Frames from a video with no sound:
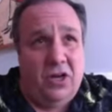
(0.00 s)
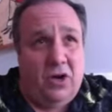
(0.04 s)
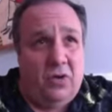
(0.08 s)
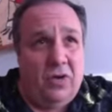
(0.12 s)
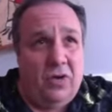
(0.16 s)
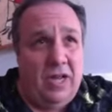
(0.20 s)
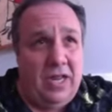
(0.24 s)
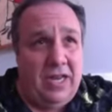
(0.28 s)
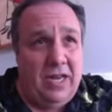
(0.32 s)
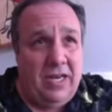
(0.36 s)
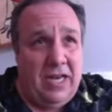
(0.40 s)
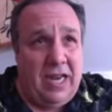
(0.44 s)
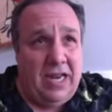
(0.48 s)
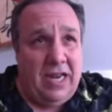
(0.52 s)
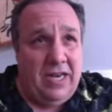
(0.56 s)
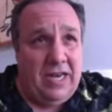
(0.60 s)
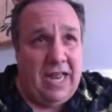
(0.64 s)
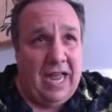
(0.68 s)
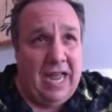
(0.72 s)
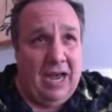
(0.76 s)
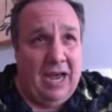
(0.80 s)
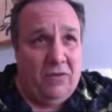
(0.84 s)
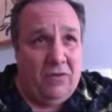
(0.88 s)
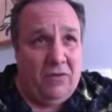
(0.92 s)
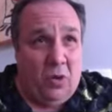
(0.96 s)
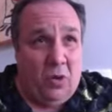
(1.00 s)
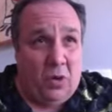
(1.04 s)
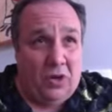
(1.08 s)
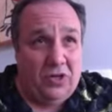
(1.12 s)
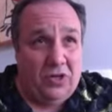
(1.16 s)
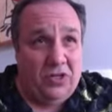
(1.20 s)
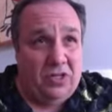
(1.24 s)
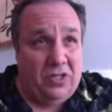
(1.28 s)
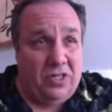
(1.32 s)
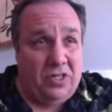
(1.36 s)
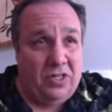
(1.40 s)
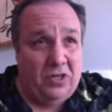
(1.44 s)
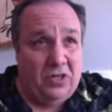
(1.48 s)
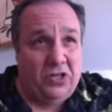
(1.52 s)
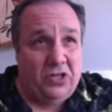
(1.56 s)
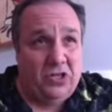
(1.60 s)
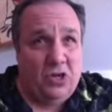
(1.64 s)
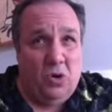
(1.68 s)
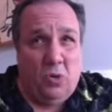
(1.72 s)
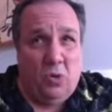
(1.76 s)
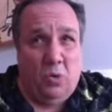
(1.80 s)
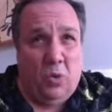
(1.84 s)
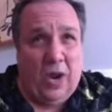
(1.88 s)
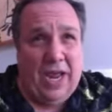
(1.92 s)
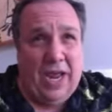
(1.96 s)
and now, of course, there's
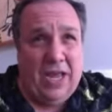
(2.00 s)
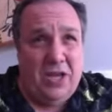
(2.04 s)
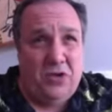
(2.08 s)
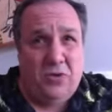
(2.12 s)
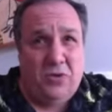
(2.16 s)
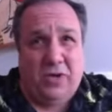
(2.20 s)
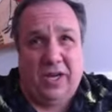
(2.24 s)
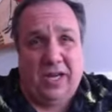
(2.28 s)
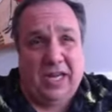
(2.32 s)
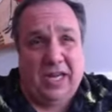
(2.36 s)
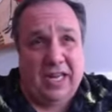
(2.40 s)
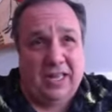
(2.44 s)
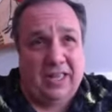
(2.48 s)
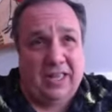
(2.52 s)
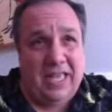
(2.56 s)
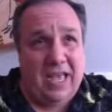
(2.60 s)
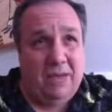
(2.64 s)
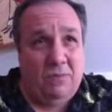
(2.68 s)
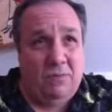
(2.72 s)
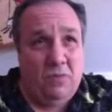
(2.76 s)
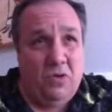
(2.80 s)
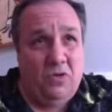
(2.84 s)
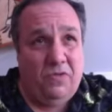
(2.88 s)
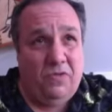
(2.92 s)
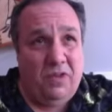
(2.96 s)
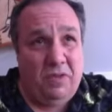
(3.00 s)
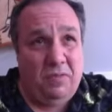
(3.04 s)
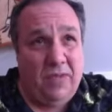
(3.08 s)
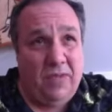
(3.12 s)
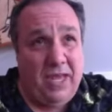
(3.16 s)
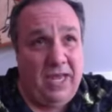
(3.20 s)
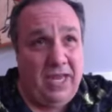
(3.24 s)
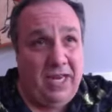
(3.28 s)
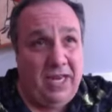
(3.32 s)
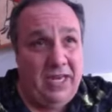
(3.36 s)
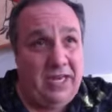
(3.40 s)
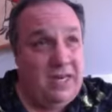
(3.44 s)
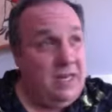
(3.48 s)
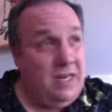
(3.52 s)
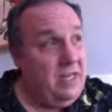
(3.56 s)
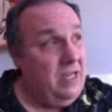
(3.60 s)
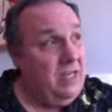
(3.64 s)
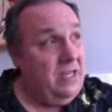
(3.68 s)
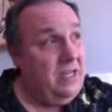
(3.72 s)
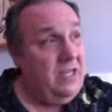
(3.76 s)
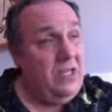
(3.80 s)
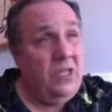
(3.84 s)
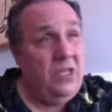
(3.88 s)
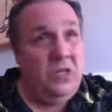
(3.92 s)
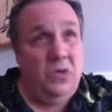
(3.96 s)
no way you could get that movie made
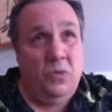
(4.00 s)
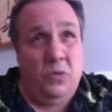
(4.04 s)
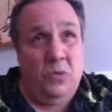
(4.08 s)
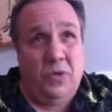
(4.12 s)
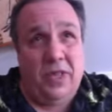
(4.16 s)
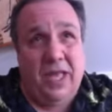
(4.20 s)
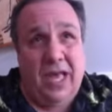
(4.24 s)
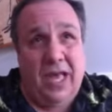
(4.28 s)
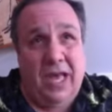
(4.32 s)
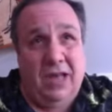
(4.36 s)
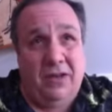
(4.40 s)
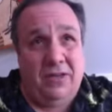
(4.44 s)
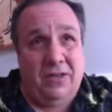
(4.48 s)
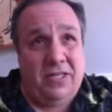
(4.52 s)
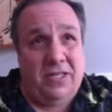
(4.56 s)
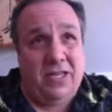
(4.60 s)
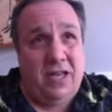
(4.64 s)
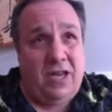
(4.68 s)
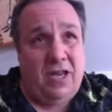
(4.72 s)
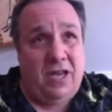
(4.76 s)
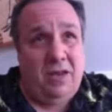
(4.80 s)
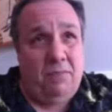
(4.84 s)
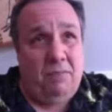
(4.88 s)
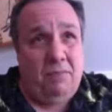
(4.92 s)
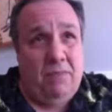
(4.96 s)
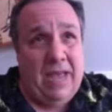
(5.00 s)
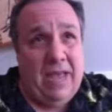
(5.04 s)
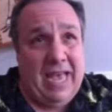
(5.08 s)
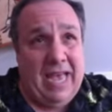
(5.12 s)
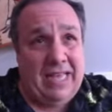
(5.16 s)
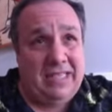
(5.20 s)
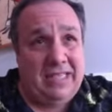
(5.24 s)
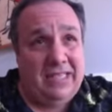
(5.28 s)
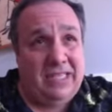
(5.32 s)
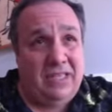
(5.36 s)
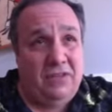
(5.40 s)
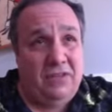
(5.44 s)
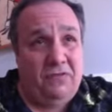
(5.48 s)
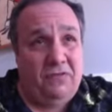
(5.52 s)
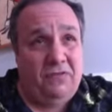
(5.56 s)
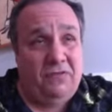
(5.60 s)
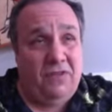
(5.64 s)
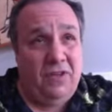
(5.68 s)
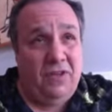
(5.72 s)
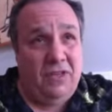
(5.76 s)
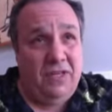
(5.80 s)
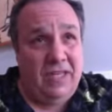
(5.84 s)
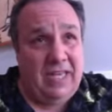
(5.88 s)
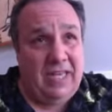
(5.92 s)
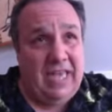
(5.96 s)
without massive
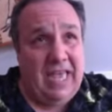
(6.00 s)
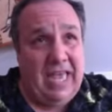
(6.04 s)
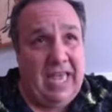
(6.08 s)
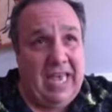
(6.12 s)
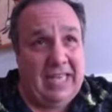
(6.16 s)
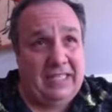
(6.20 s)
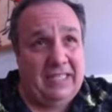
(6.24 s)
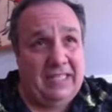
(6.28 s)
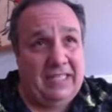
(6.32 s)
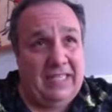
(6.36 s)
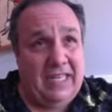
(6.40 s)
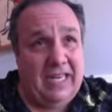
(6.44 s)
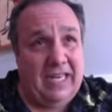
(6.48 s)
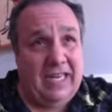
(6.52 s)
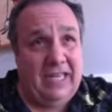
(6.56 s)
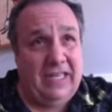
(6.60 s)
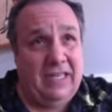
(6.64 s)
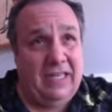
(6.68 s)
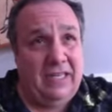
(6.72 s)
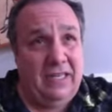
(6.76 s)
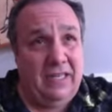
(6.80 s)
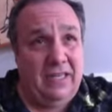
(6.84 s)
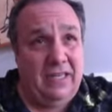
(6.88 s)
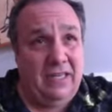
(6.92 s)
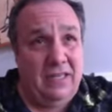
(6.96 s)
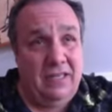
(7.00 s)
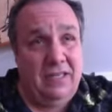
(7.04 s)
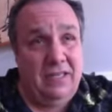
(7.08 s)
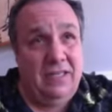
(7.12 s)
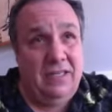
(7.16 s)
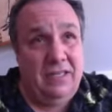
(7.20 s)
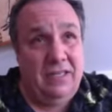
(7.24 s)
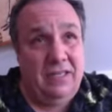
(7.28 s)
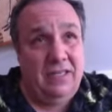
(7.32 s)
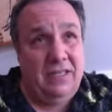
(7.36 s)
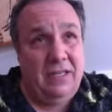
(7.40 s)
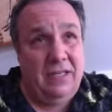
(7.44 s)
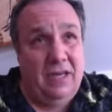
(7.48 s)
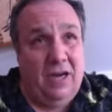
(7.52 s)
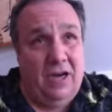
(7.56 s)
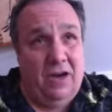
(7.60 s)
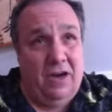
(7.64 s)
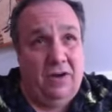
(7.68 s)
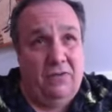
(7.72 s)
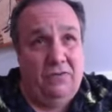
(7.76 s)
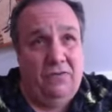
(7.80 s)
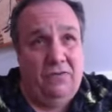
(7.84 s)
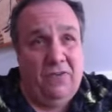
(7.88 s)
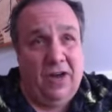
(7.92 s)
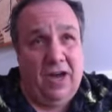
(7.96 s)
casting
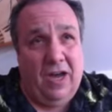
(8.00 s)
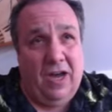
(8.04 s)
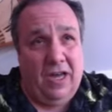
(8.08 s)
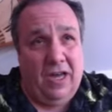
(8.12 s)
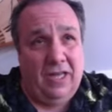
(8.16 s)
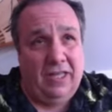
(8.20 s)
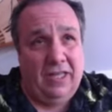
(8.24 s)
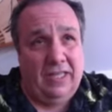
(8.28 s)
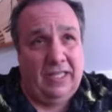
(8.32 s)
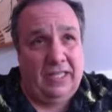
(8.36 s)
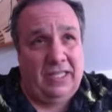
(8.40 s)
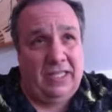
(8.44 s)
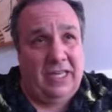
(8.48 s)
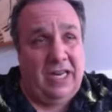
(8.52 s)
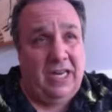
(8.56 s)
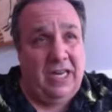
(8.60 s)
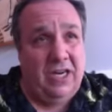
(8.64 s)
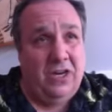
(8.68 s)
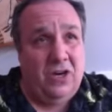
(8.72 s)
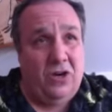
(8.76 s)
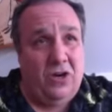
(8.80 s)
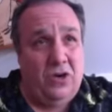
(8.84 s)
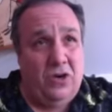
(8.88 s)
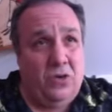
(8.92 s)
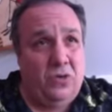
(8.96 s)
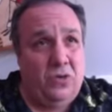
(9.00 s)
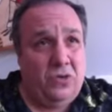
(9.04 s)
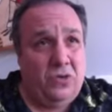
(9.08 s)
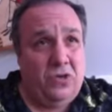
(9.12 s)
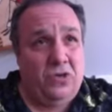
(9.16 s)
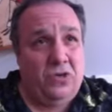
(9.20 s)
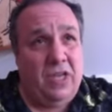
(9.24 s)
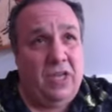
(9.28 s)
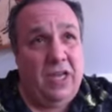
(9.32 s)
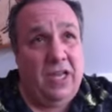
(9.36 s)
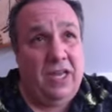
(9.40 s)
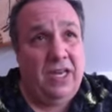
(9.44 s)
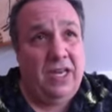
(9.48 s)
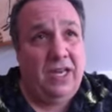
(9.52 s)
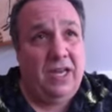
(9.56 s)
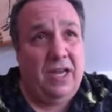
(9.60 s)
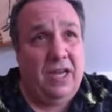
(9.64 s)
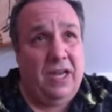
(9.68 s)
of Latinos and